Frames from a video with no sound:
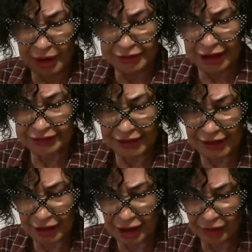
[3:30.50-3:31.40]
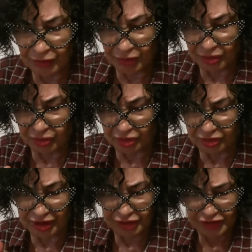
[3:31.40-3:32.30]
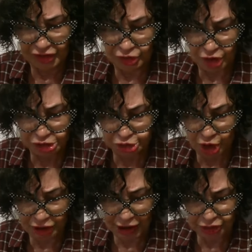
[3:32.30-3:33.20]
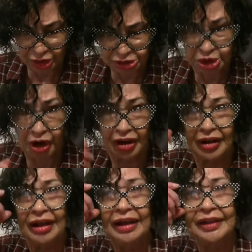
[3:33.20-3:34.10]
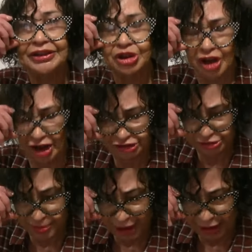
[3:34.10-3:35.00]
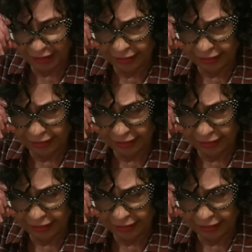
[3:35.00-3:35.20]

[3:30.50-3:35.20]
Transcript: to wear that day, if you're going to go to store, not go to store, that's your conscious mind.